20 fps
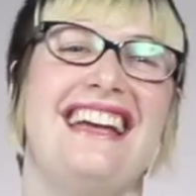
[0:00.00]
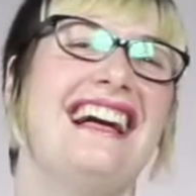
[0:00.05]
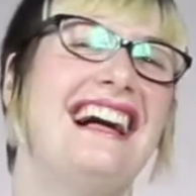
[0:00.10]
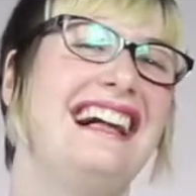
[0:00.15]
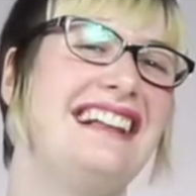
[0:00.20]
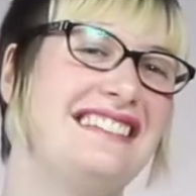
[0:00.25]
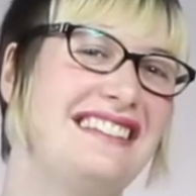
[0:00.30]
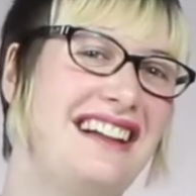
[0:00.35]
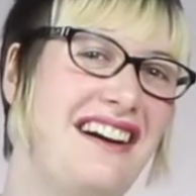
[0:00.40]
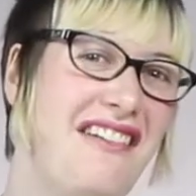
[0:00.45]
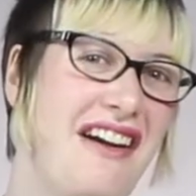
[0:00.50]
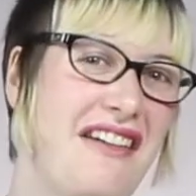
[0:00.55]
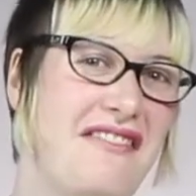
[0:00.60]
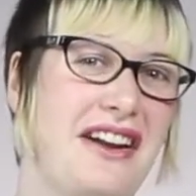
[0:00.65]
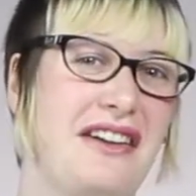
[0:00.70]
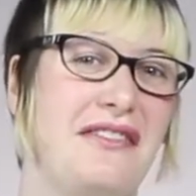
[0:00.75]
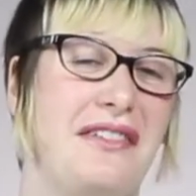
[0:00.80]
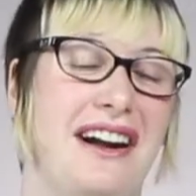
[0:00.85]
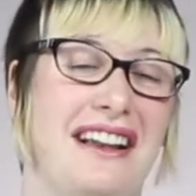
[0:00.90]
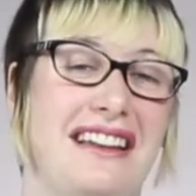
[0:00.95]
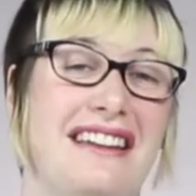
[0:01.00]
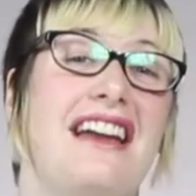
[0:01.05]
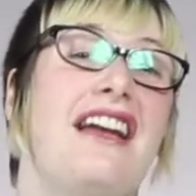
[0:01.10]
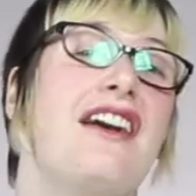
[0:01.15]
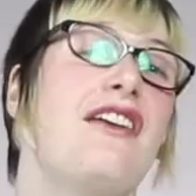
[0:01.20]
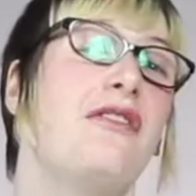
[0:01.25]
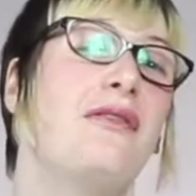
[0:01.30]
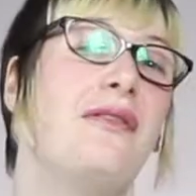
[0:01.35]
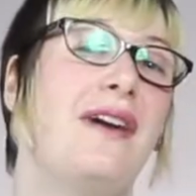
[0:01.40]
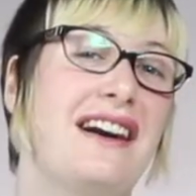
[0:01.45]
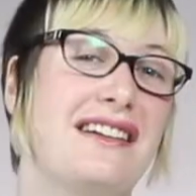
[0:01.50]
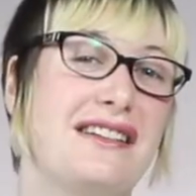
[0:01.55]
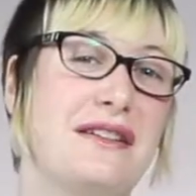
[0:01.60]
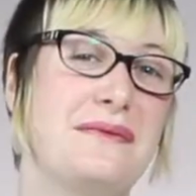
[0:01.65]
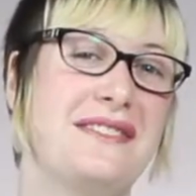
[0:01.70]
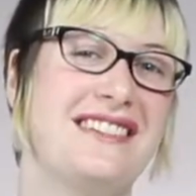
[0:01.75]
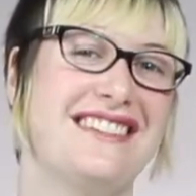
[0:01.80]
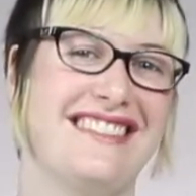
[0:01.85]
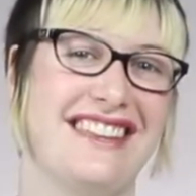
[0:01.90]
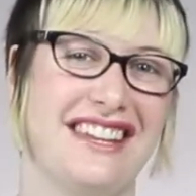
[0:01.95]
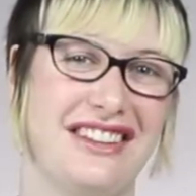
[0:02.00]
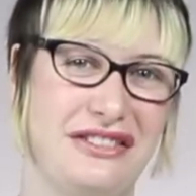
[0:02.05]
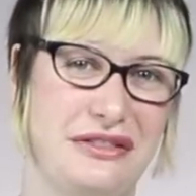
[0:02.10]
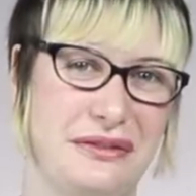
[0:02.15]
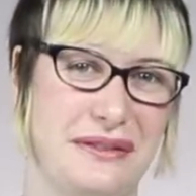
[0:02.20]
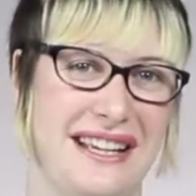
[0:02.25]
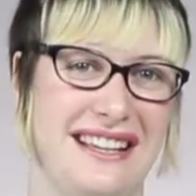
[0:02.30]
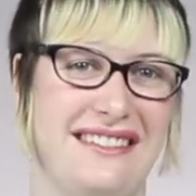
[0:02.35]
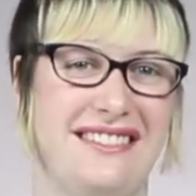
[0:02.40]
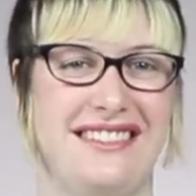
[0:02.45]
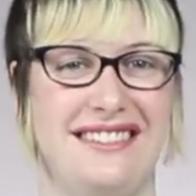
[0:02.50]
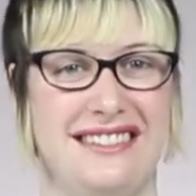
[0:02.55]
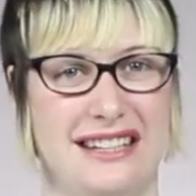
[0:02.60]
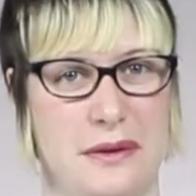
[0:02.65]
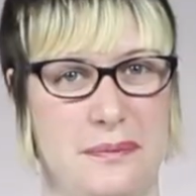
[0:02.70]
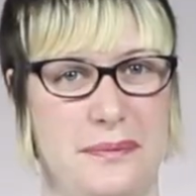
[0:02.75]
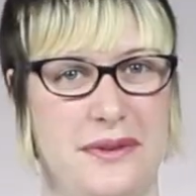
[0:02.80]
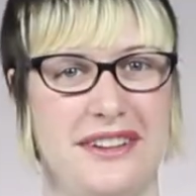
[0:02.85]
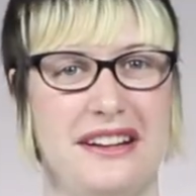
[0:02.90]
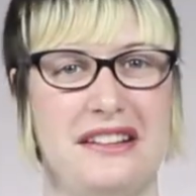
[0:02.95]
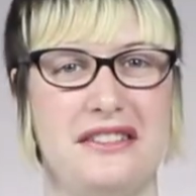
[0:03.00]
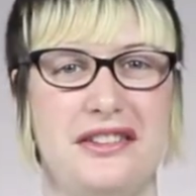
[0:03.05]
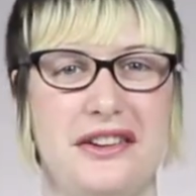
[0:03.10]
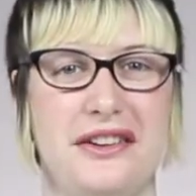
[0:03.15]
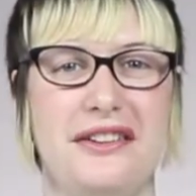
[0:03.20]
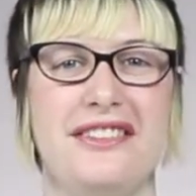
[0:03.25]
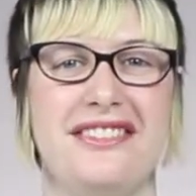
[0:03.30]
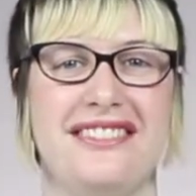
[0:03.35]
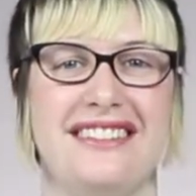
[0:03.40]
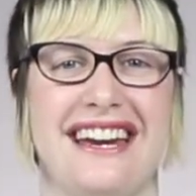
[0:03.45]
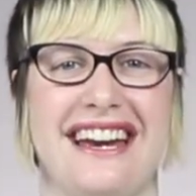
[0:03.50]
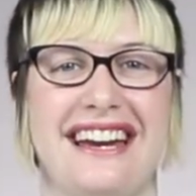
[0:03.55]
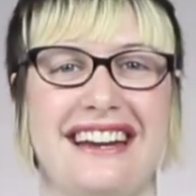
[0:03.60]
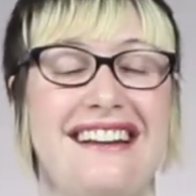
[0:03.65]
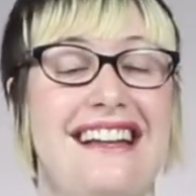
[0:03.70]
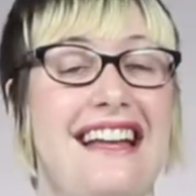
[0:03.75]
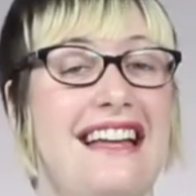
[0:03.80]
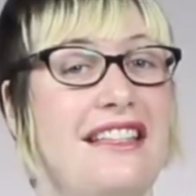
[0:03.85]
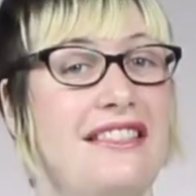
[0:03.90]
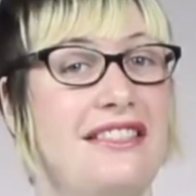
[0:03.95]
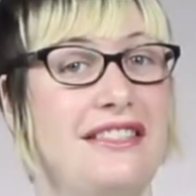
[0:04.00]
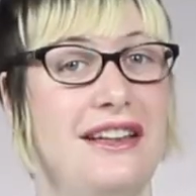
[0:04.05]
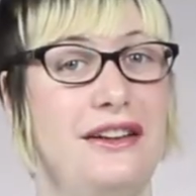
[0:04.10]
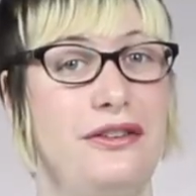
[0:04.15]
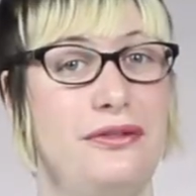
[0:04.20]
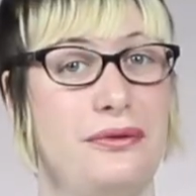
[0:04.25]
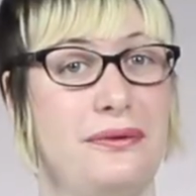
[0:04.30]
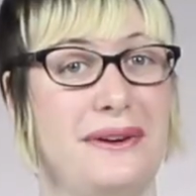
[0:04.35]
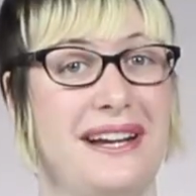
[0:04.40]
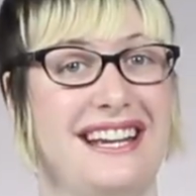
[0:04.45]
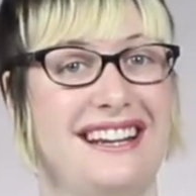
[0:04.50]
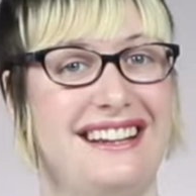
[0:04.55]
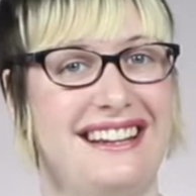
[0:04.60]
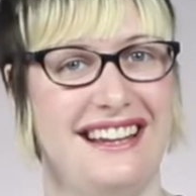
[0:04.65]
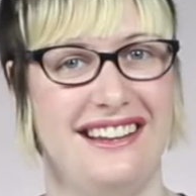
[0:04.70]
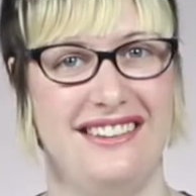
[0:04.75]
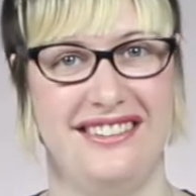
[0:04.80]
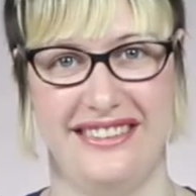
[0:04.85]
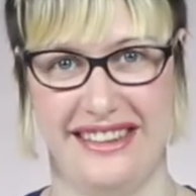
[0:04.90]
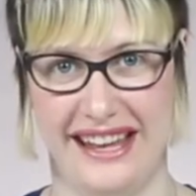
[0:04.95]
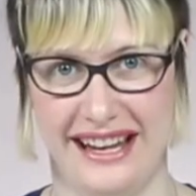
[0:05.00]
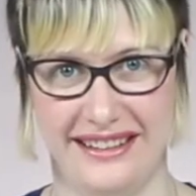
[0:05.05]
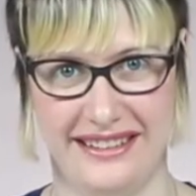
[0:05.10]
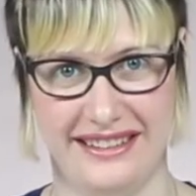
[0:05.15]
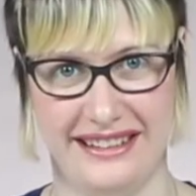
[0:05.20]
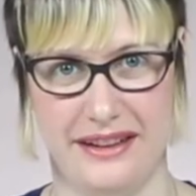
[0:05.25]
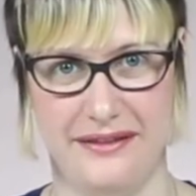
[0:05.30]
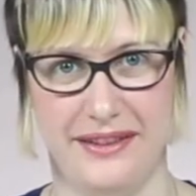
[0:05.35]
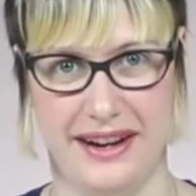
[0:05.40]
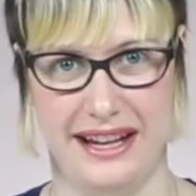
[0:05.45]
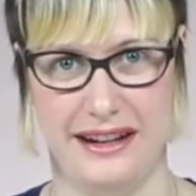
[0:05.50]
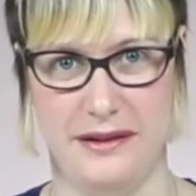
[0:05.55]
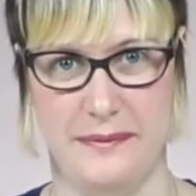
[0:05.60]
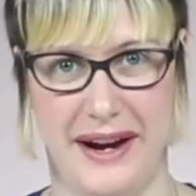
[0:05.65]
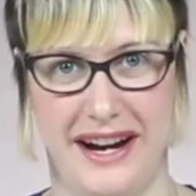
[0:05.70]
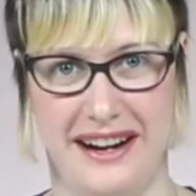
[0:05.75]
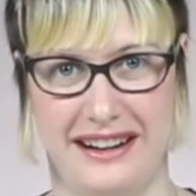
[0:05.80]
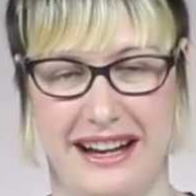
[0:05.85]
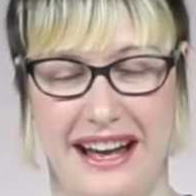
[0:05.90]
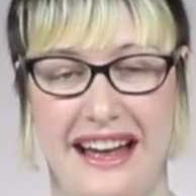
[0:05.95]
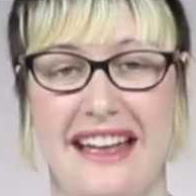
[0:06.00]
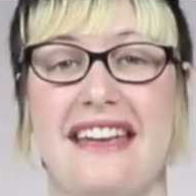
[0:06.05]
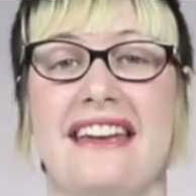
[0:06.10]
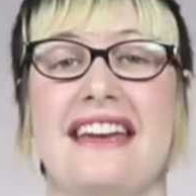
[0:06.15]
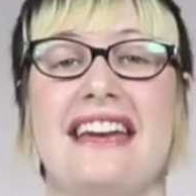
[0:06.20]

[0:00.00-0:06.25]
Hello everyone! Welcome to this week's Tips on Tuesday. This week is Thanksgiving in America.